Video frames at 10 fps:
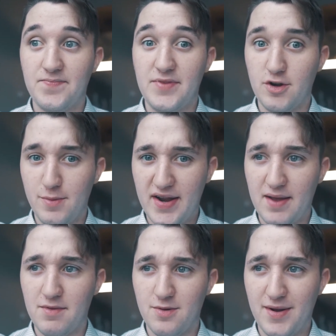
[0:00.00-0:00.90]
You know my
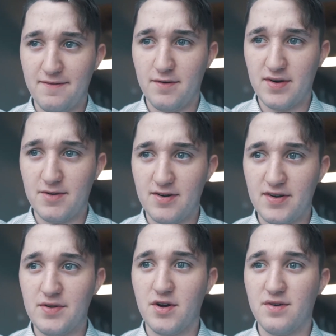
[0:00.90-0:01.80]
name, you know my phone number,
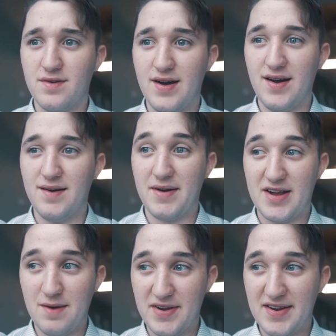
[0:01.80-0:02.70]
you know my
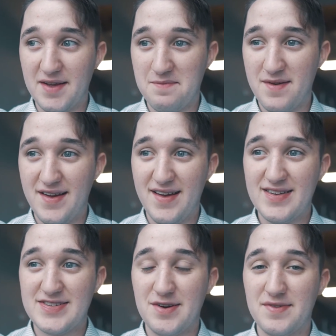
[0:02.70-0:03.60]
company name.
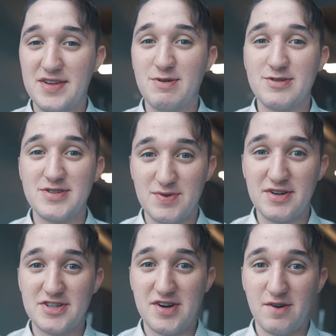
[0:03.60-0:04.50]
So this person's really
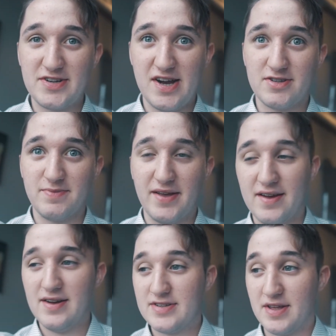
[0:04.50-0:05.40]
just trying to reach out to me.
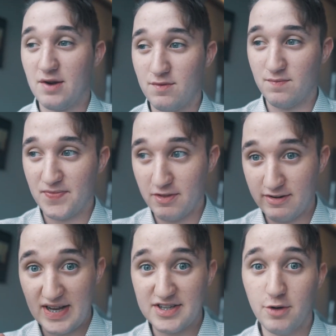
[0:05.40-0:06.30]
So that
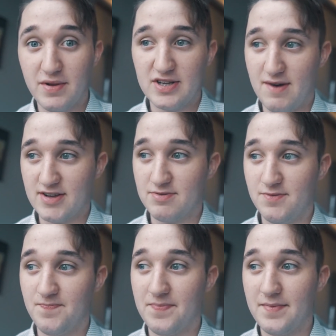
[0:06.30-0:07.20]
looks as human as
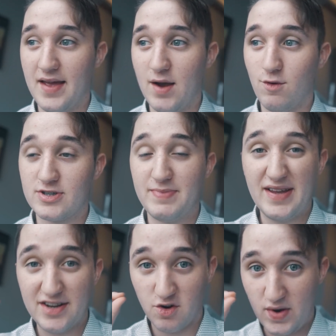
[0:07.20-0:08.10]
possible. We're
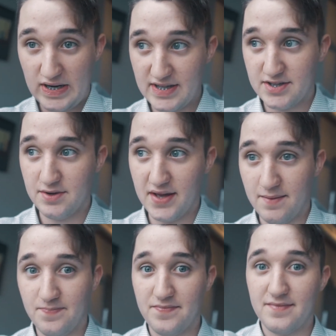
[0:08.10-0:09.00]
speaking directly to
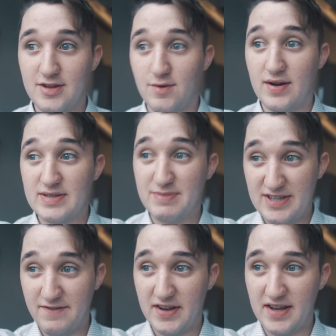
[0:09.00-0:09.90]
them, to a
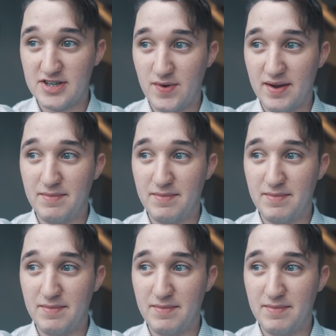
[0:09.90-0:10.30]
specific niche, right?